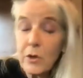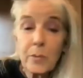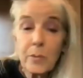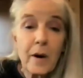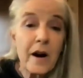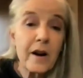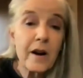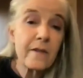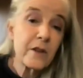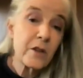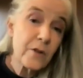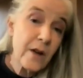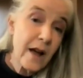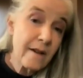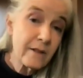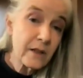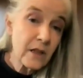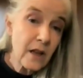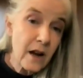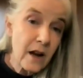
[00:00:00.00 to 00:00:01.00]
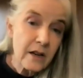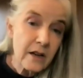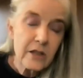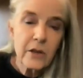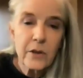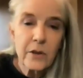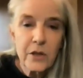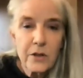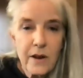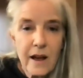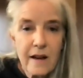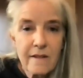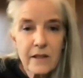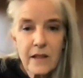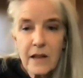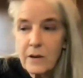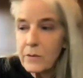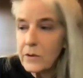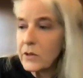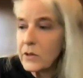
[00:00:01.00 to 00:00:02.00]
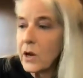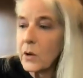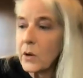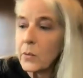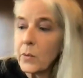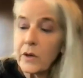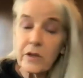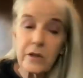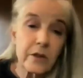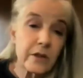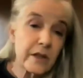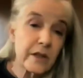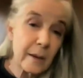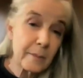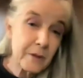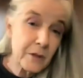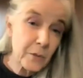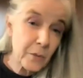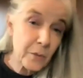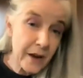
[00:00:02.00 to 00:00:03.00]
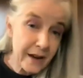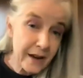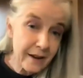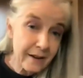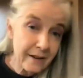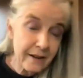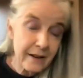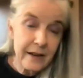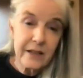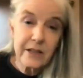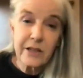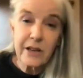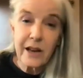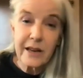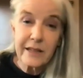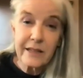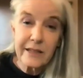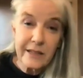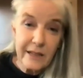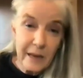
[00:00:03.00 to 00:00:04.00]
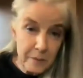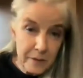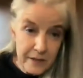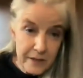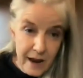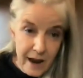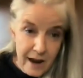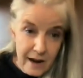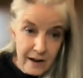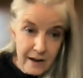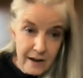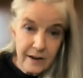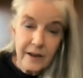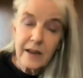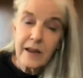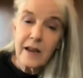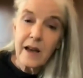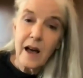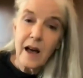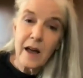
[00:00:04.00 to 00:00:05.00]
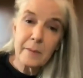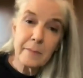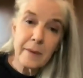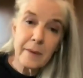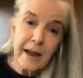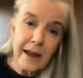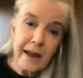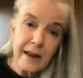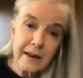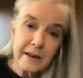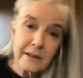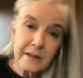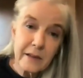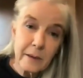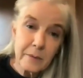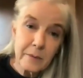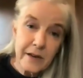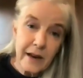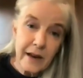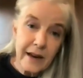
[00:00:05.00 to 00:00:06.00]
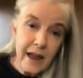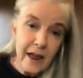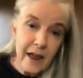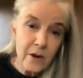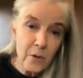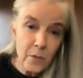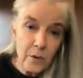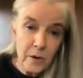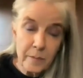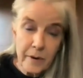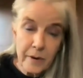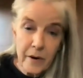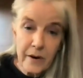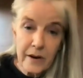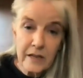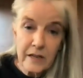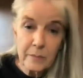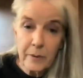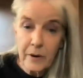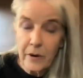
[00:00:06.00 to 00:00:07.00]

you part of the travelogue. So the travelogue was called Whistle Stop Swing. It's on Substack. on my Substack, Heather Woodbury's